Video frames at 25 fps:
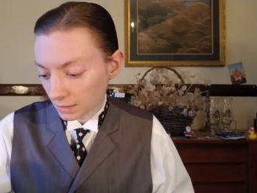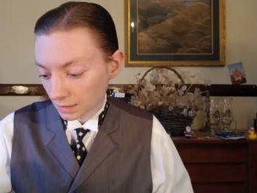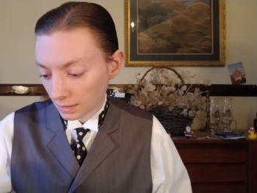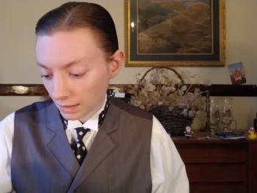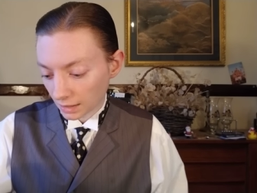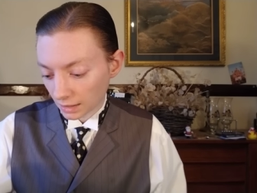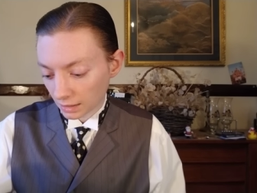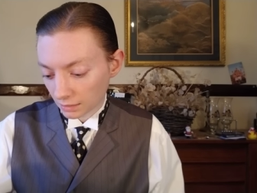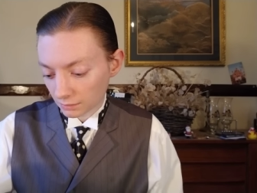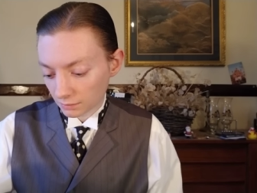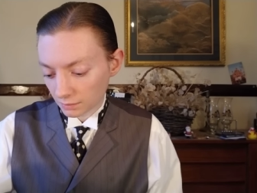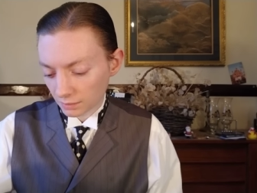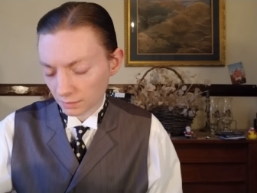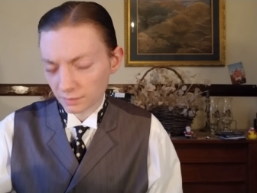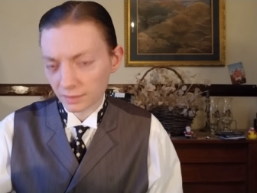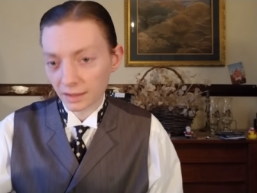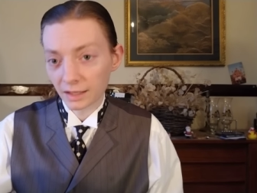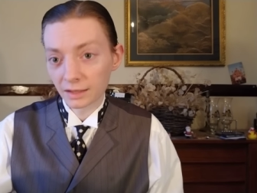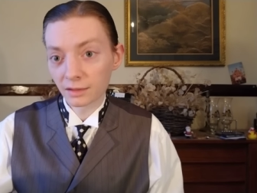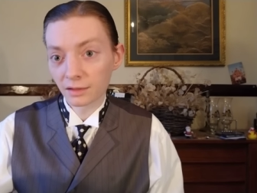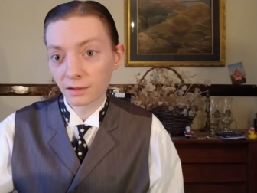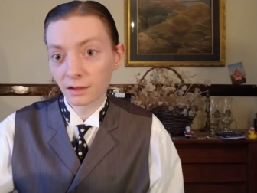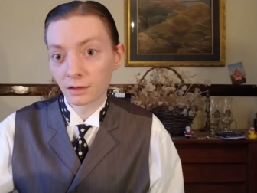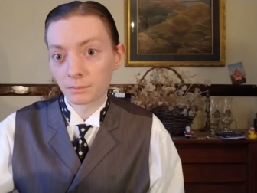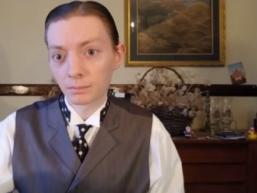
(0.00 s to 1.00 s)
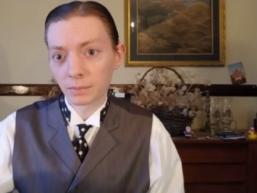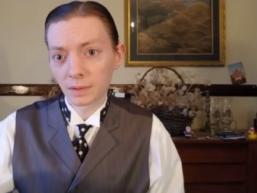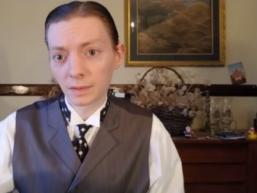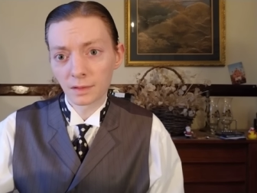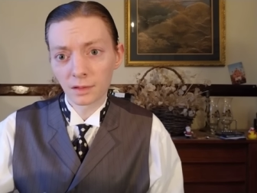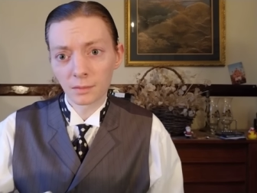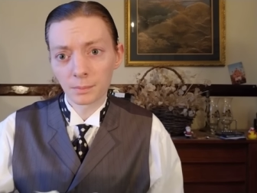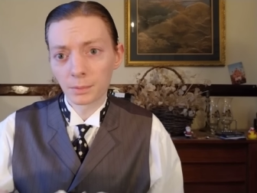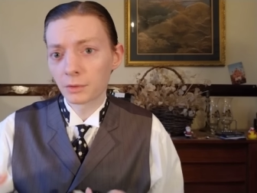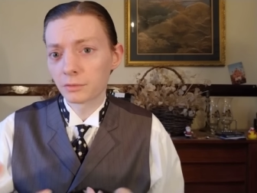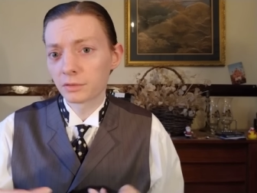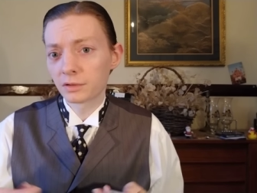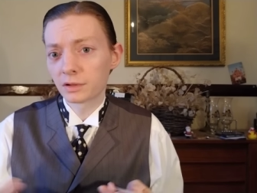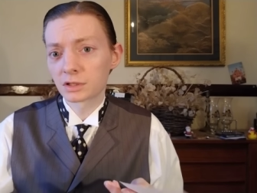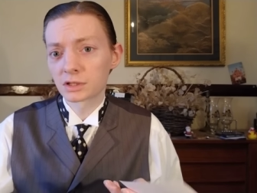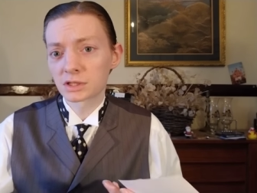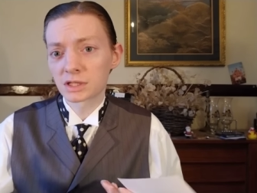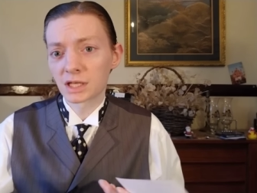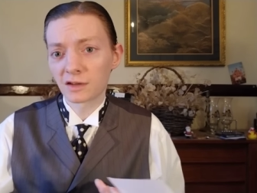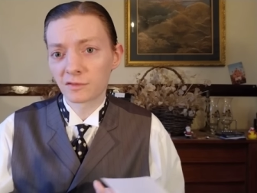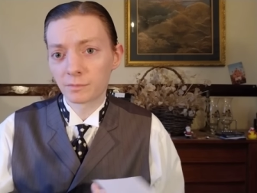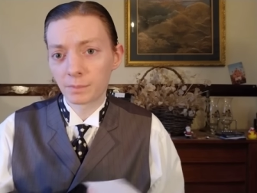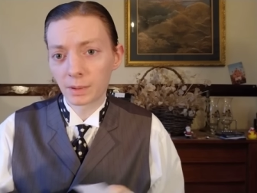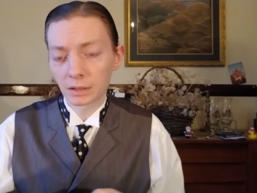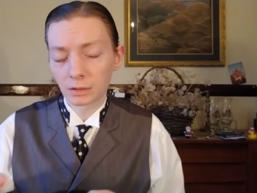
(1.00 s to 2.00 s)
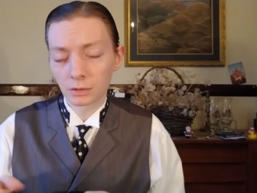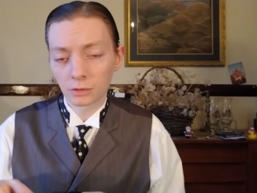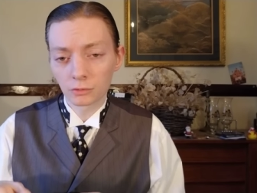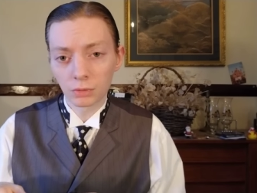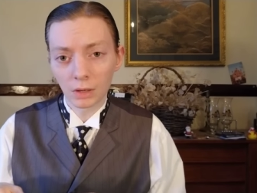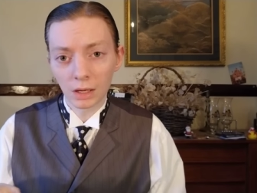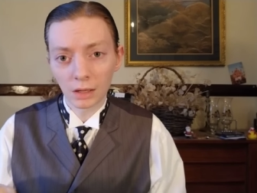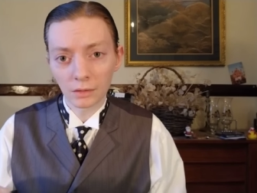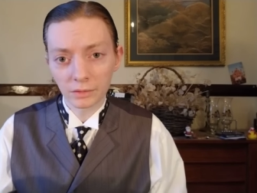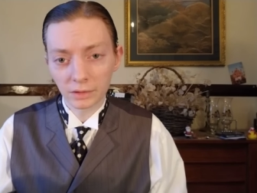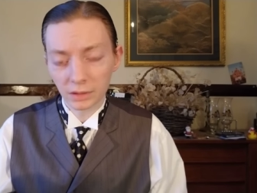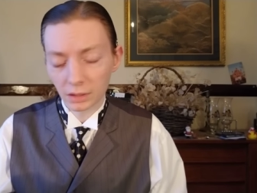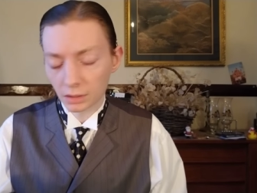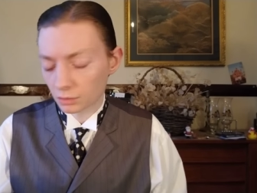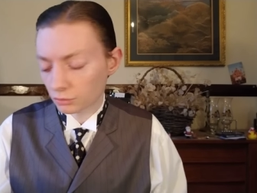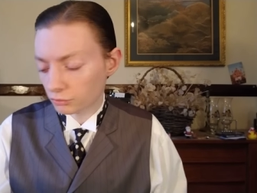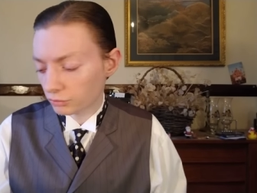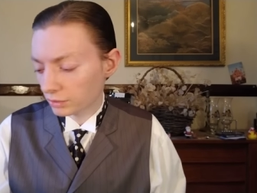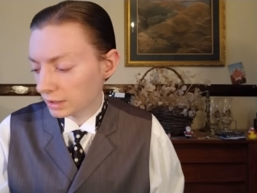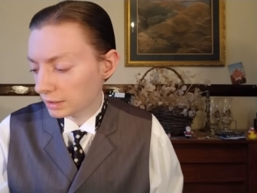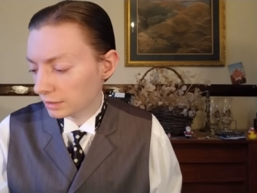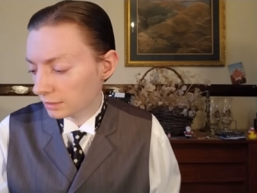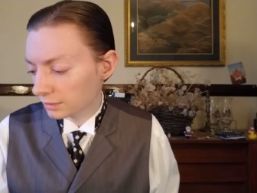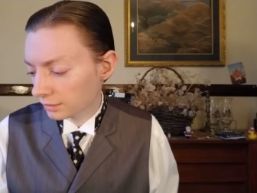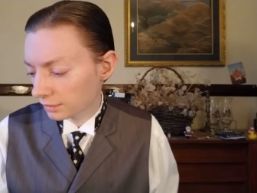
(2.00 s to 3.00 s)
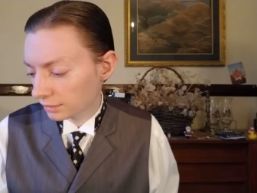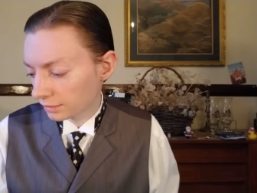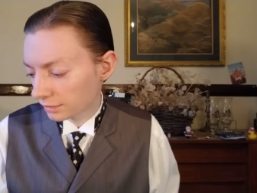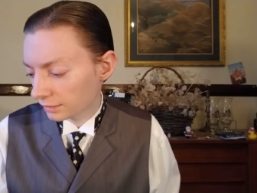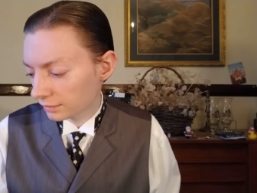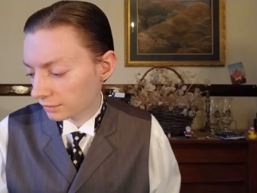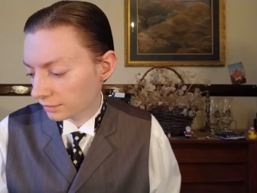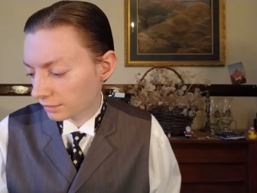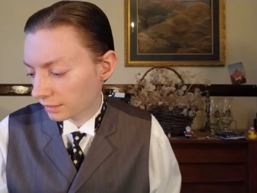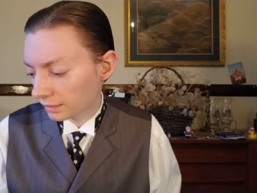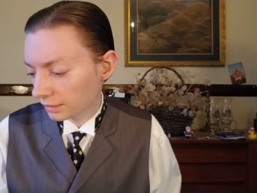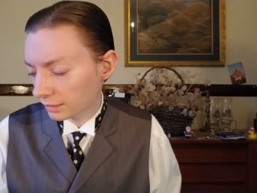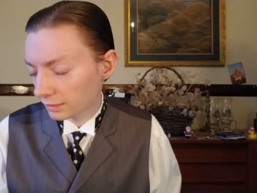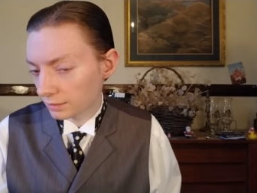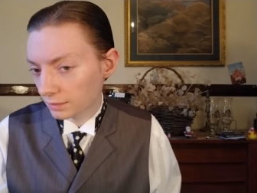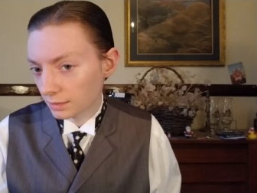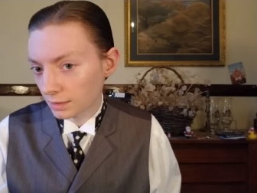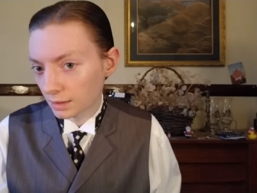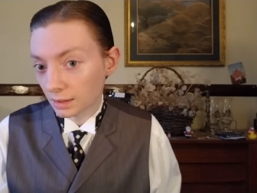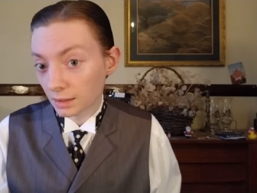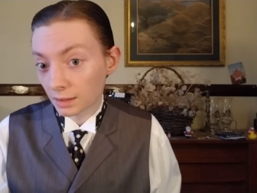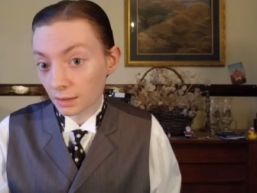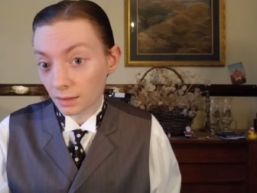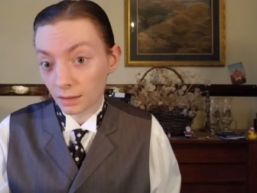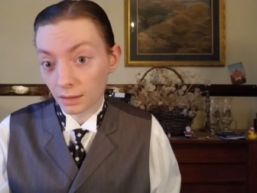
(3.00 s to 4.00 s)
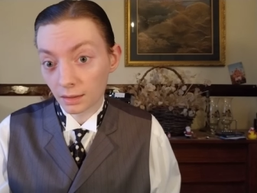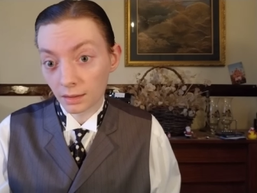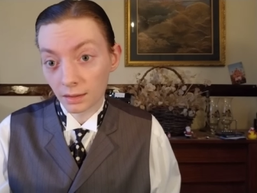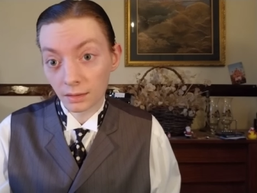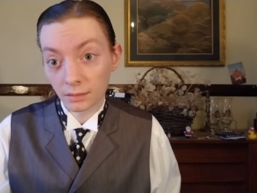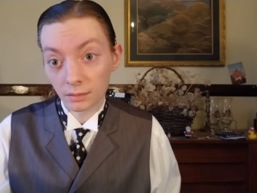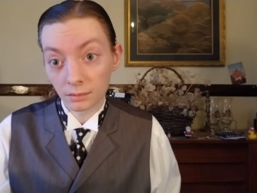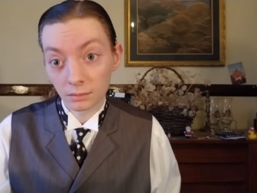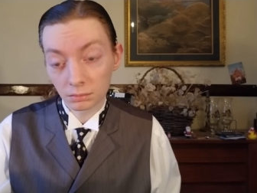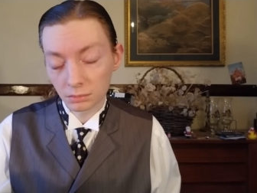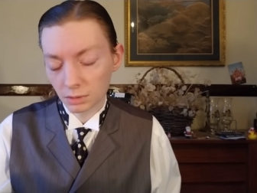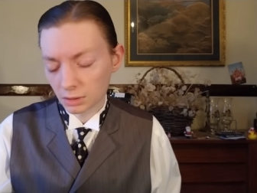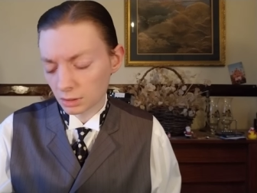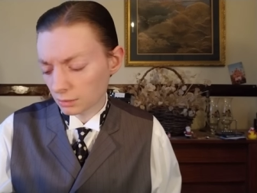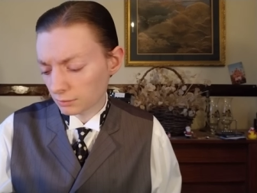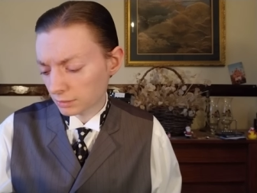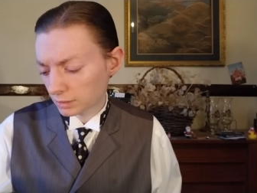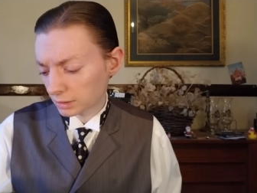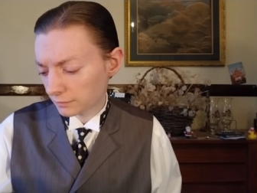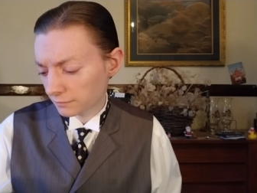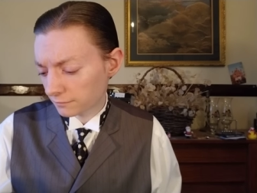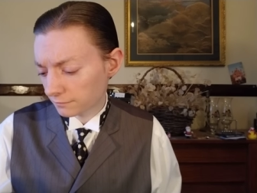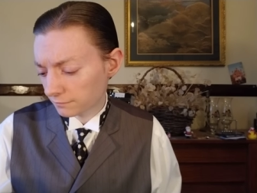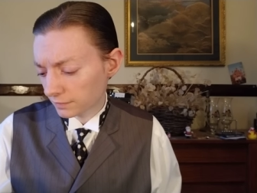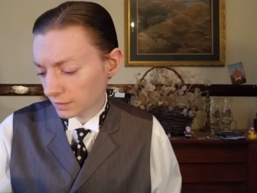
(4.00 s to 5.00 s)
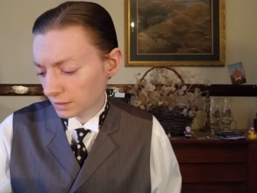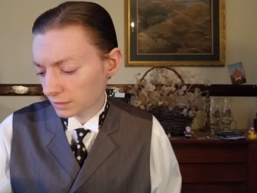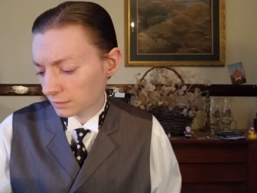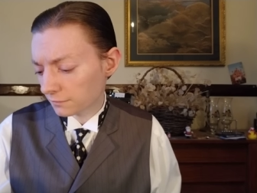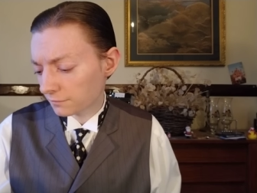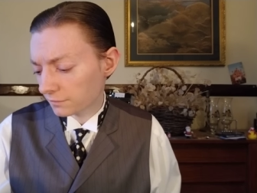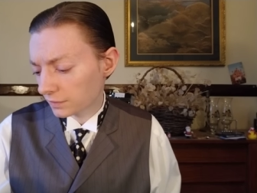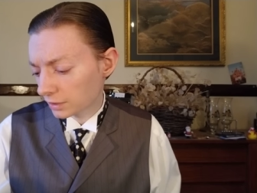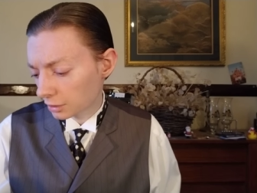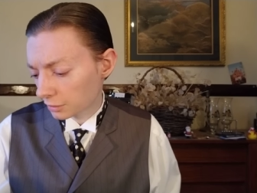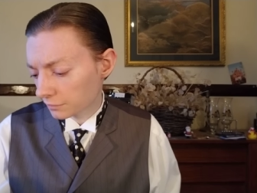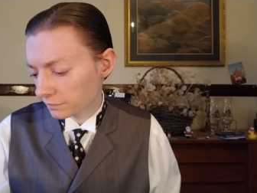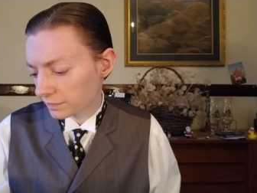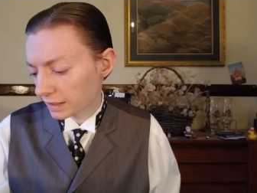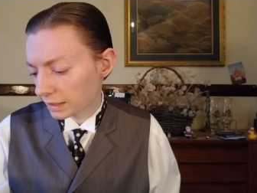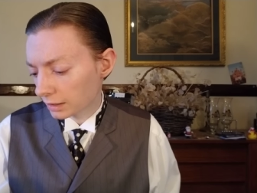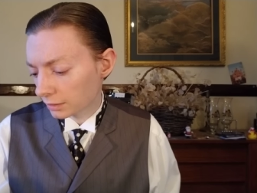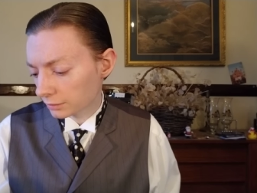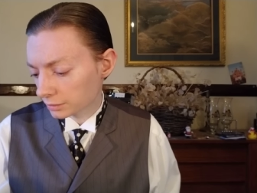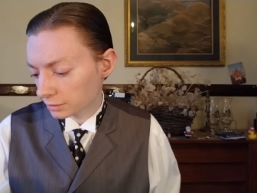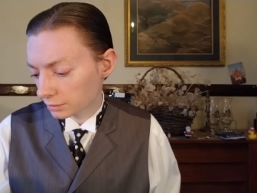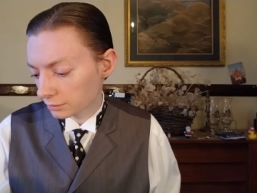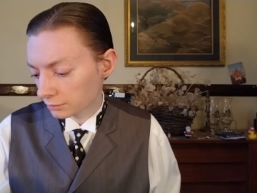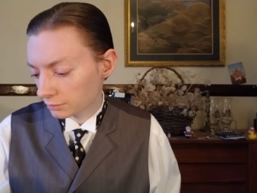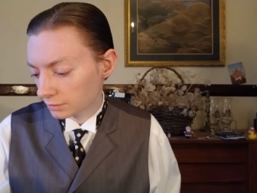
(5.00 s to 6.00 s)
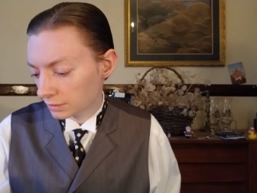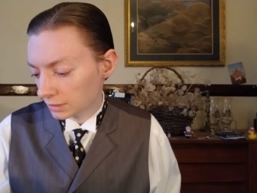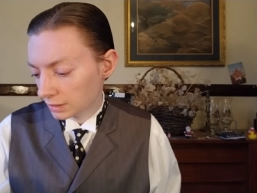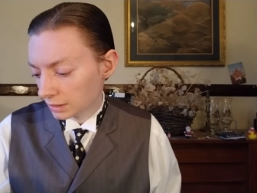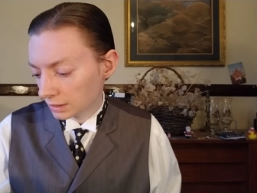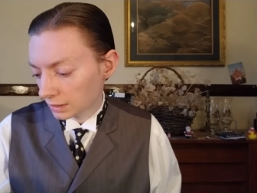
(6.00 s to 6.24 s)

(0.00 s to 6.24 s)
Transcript: And uh, that's it. But it's supposed to just have better quality ingredients, they say, uh, you know, at a, at a fair value.